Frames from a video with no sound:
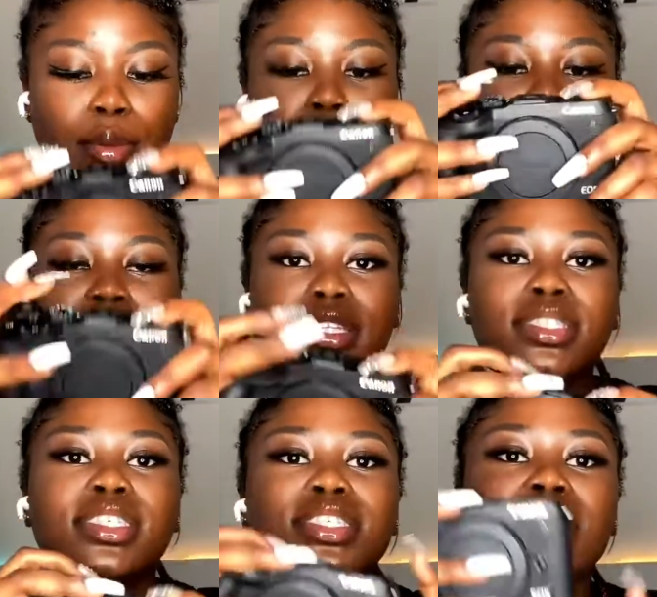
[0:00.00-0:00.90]
But
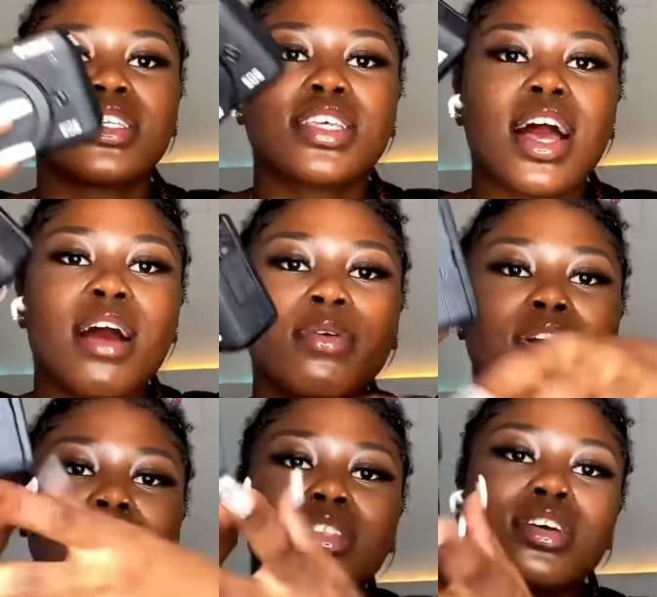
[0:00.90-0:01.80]
this is how
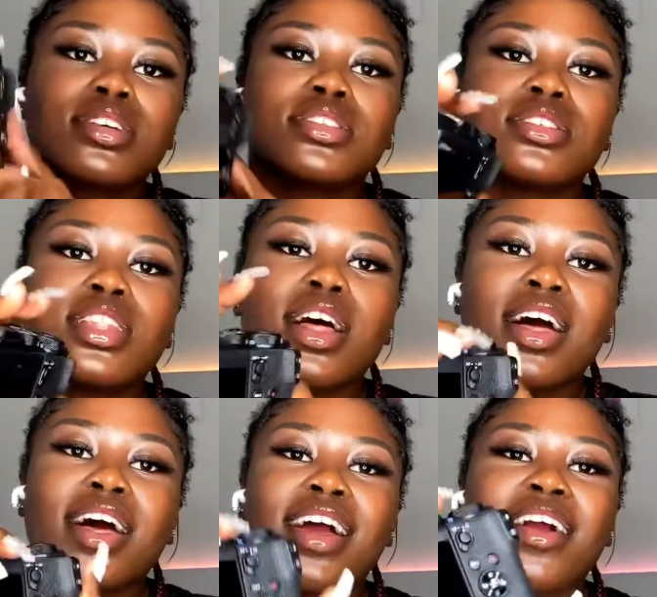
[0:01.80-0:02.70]
it looks
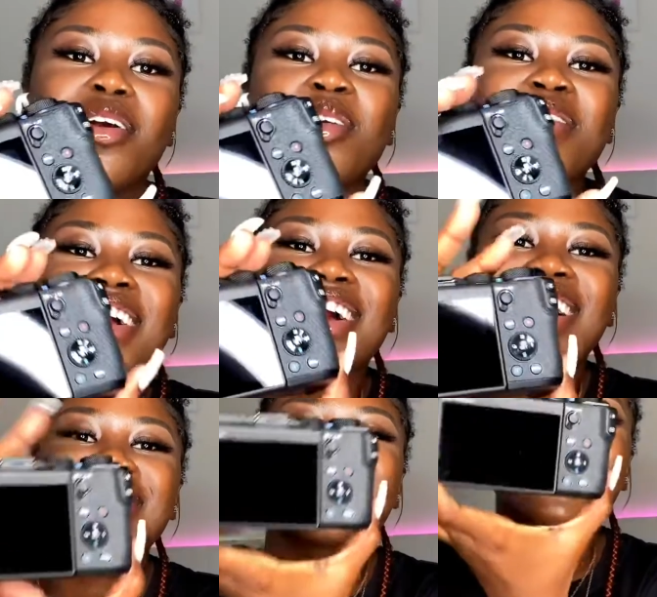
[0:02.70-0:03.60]
like. Oh my god, it's a